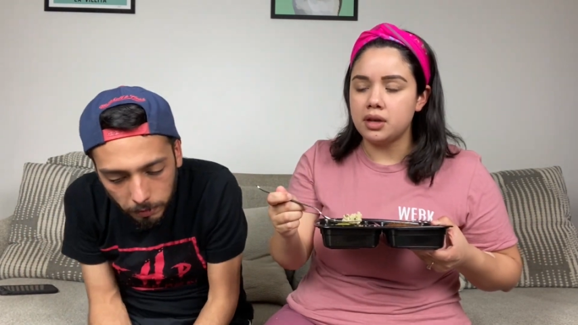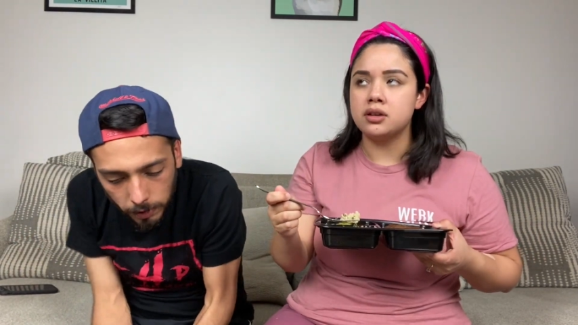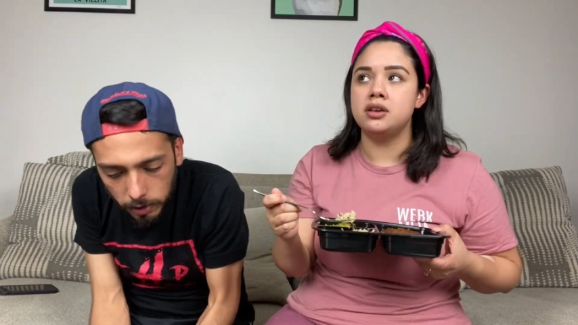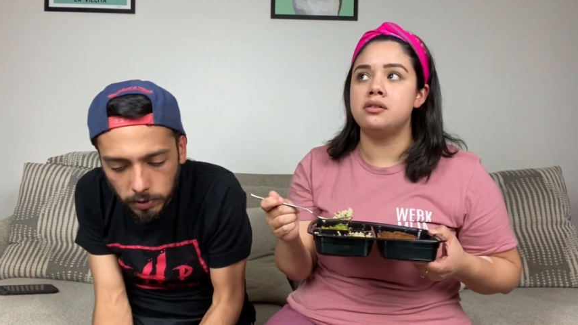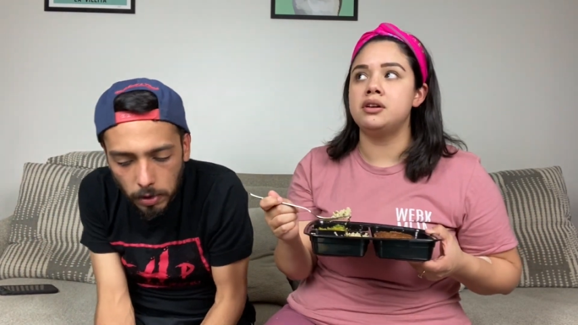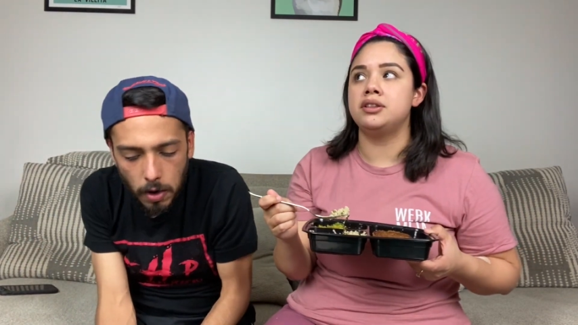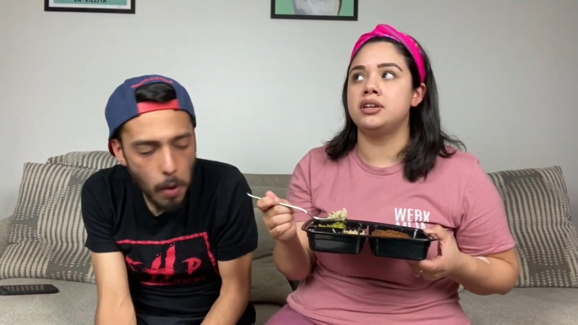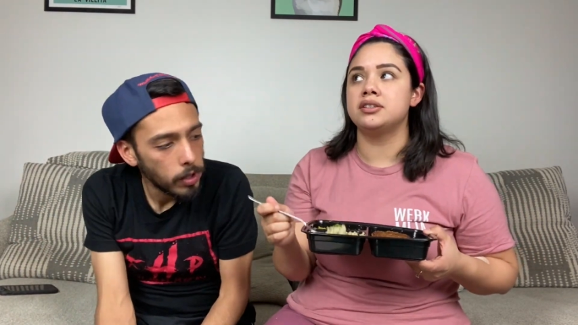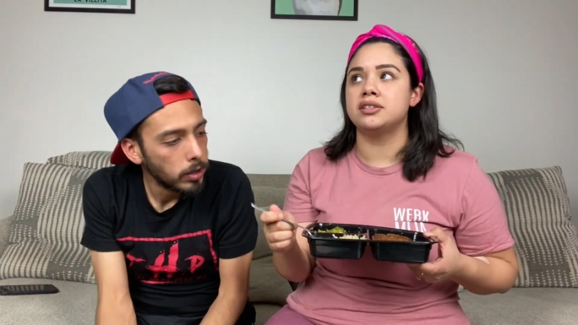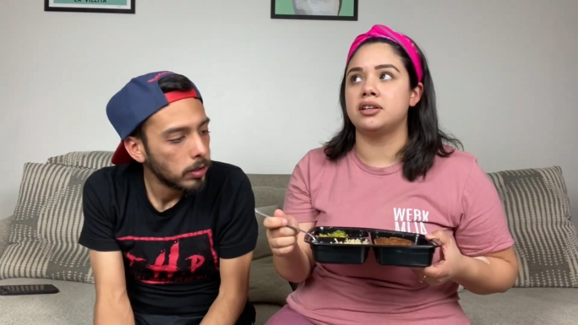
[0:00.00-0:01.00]
Speaker 1: Keto, I
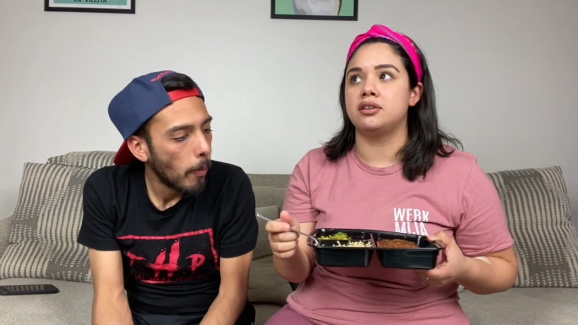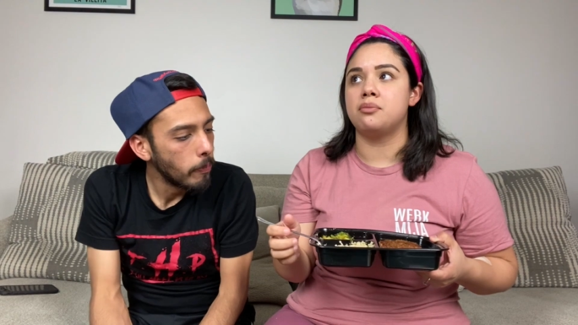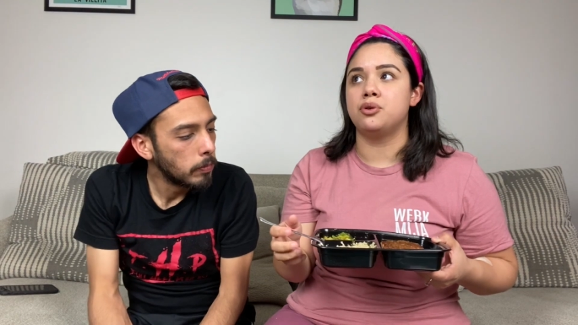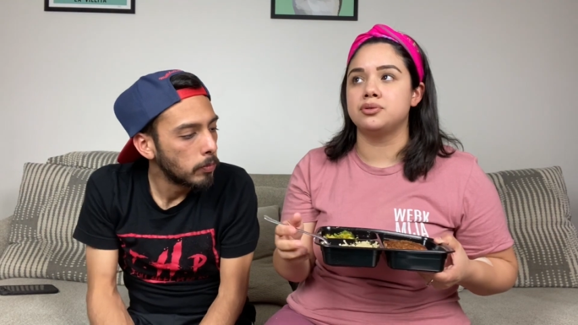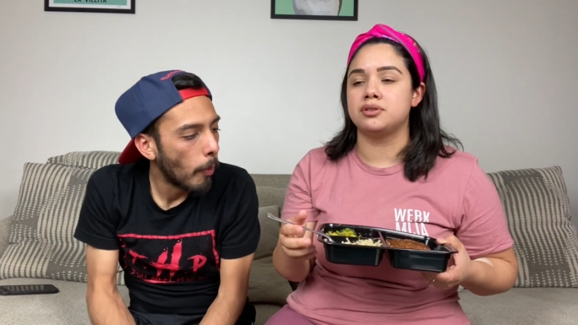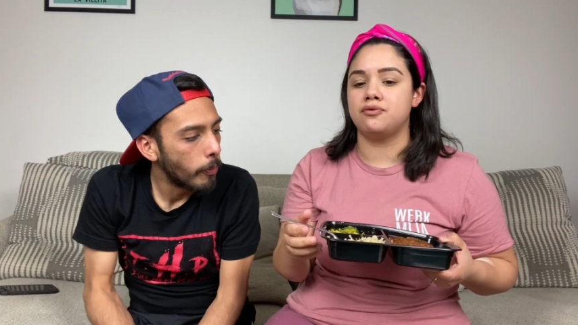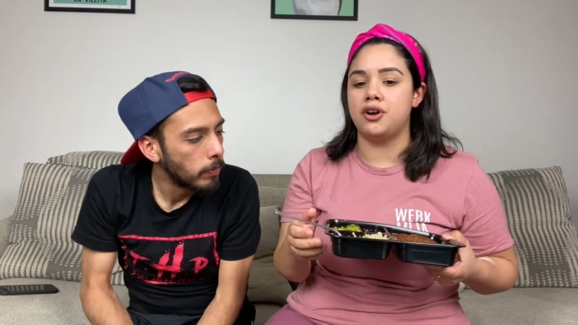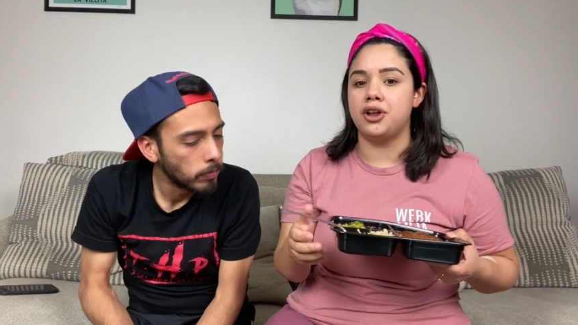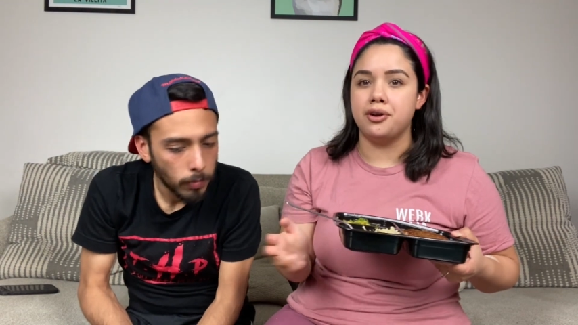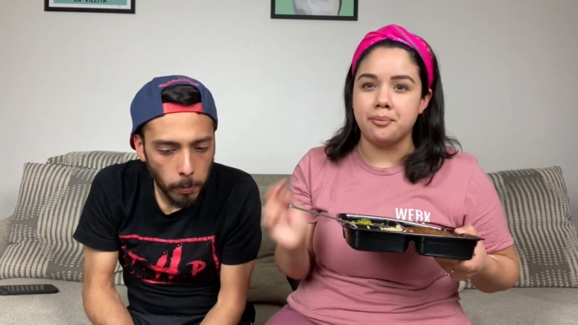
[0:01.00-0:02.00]
think, is like the most
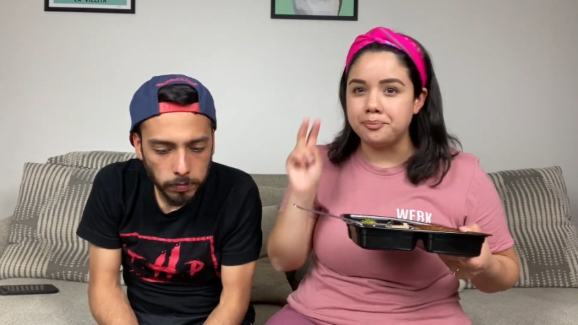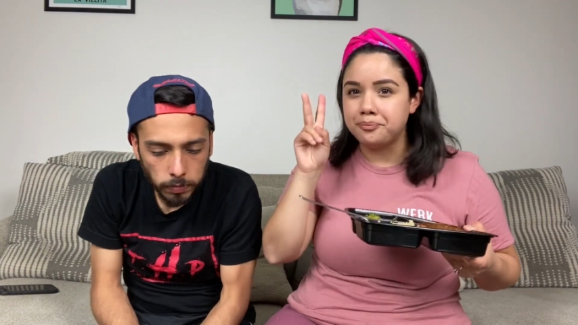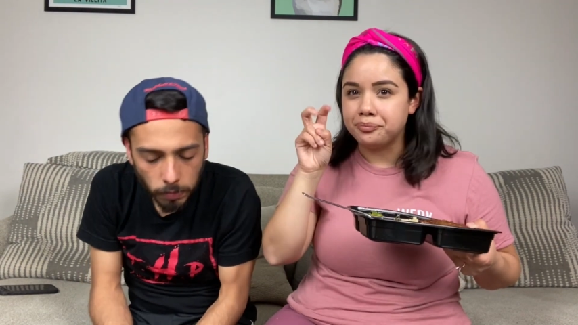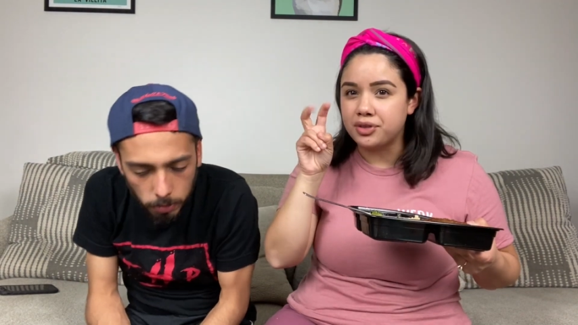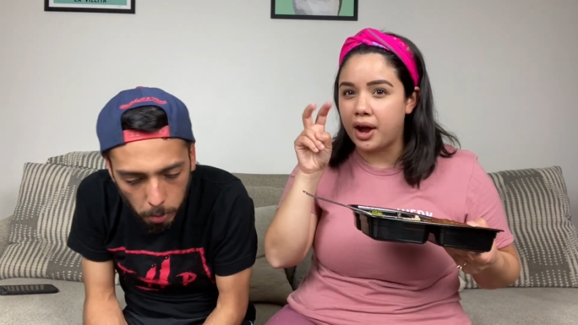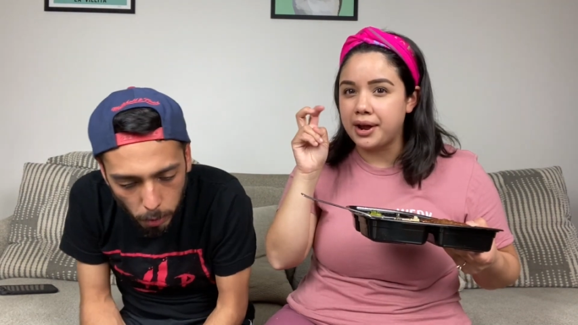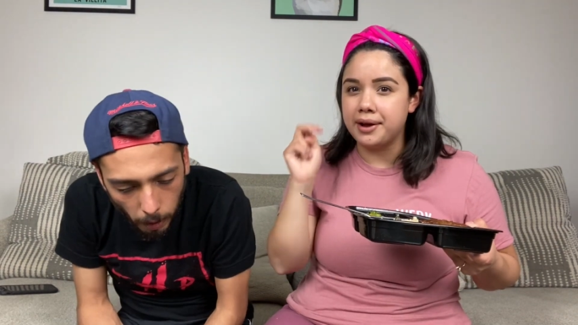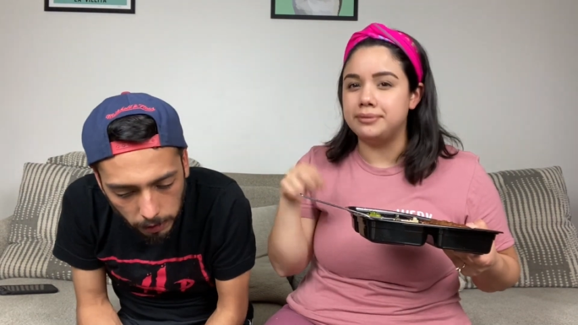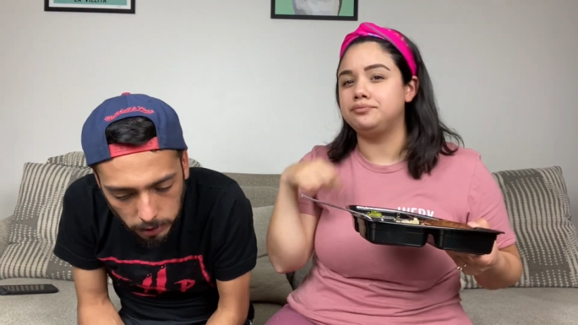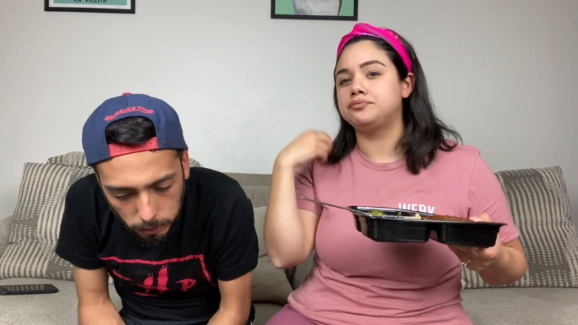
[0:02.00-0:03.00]
fun
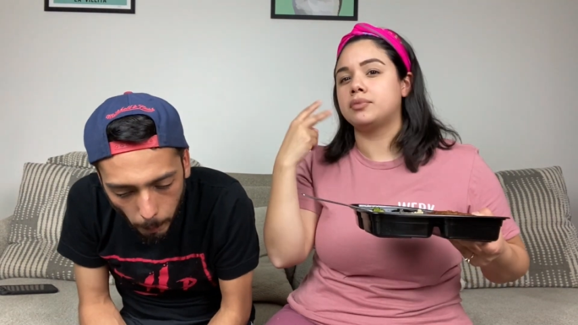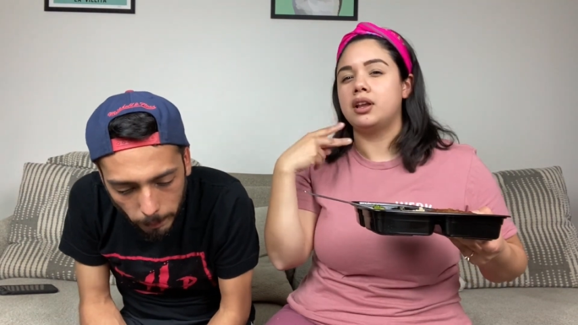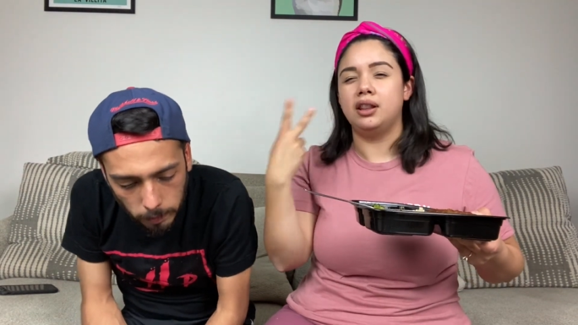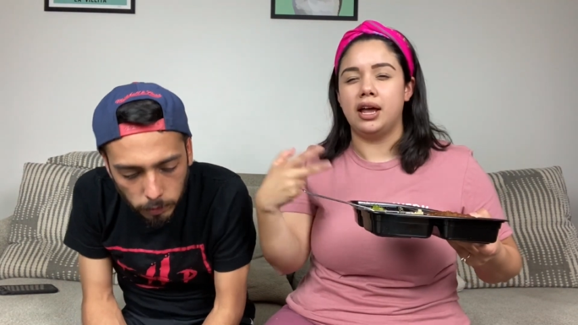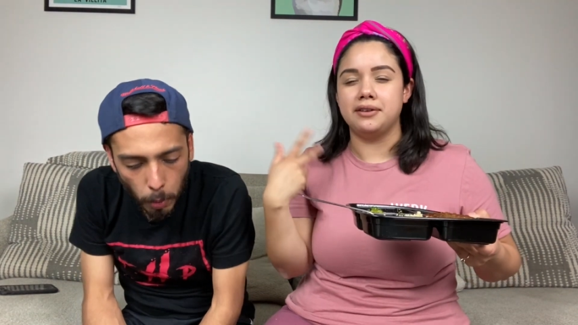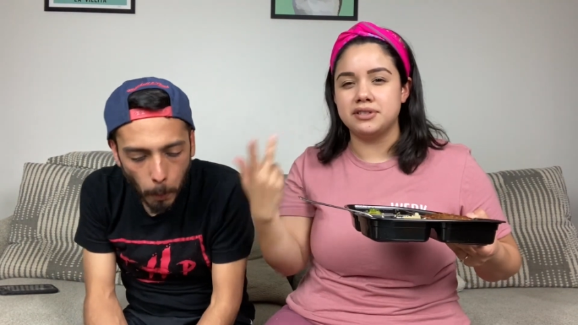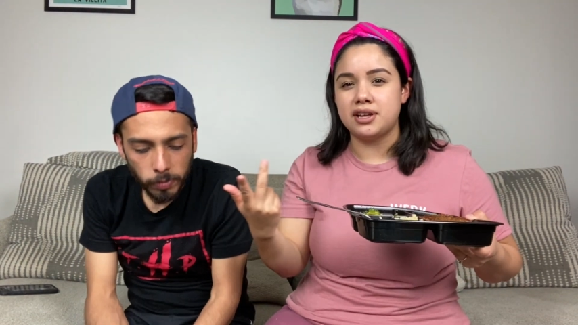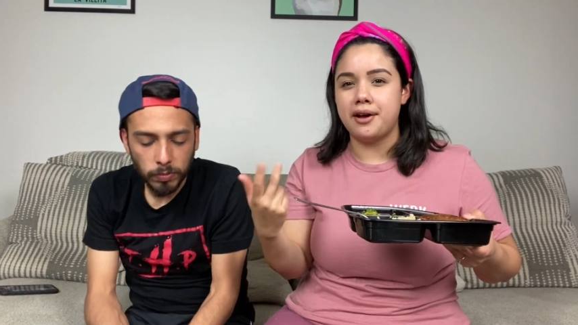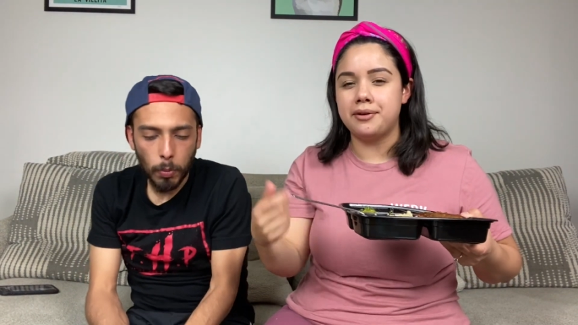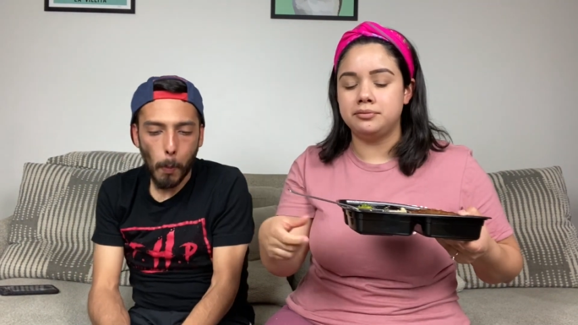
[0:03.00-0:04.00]
diet
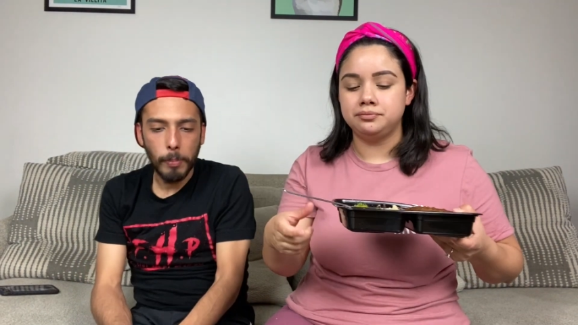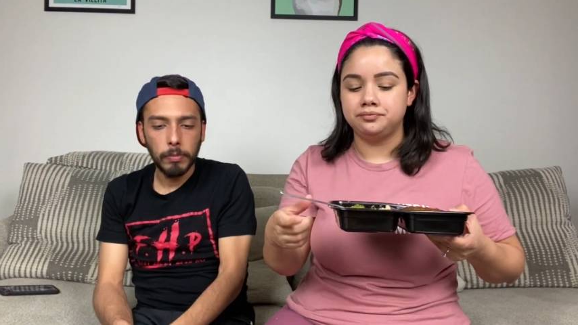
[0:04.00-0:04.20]
lifestyle